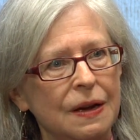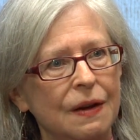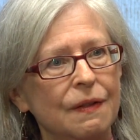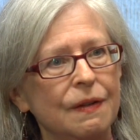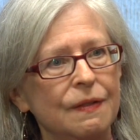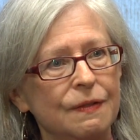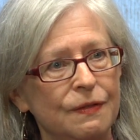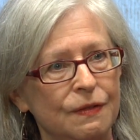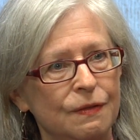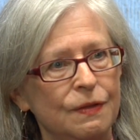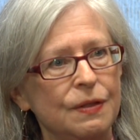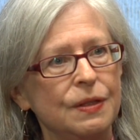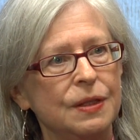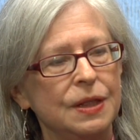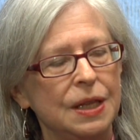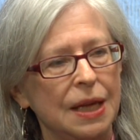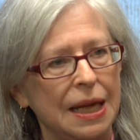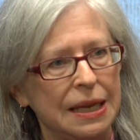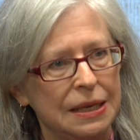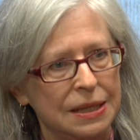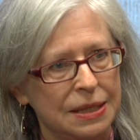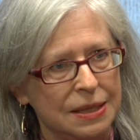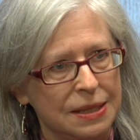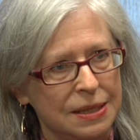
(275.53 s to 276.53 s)
of
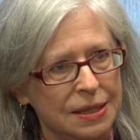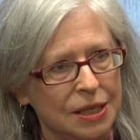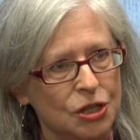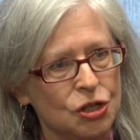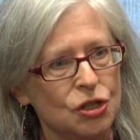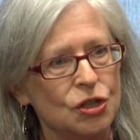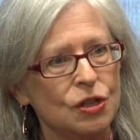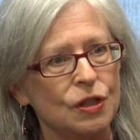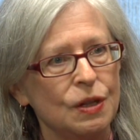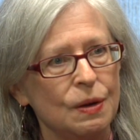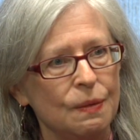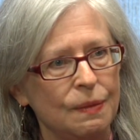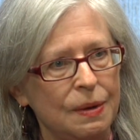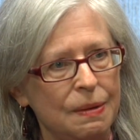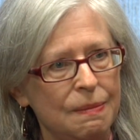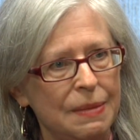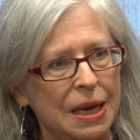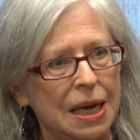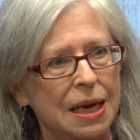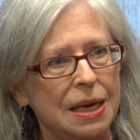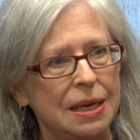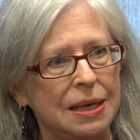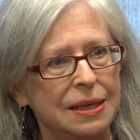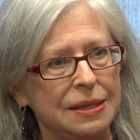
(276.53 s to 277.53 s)
that decision that we
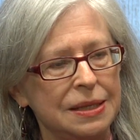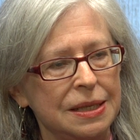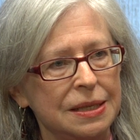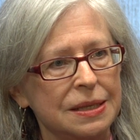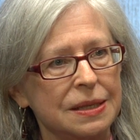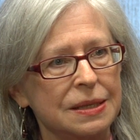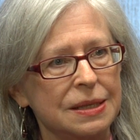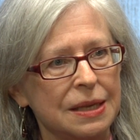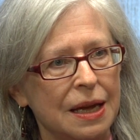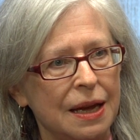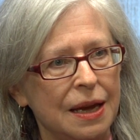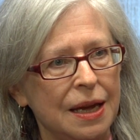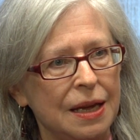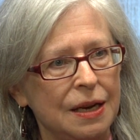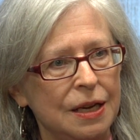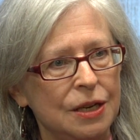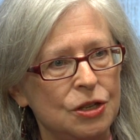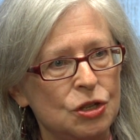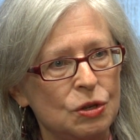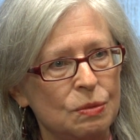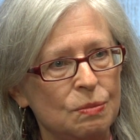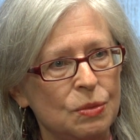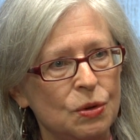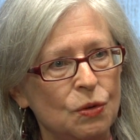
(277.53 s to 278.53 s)
made as a society
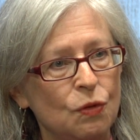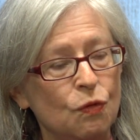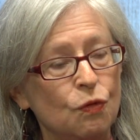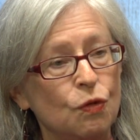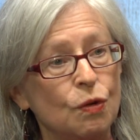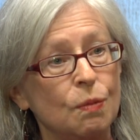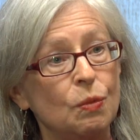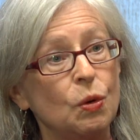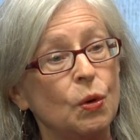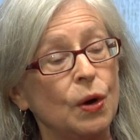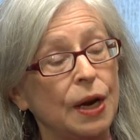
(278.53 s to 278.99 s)
to move from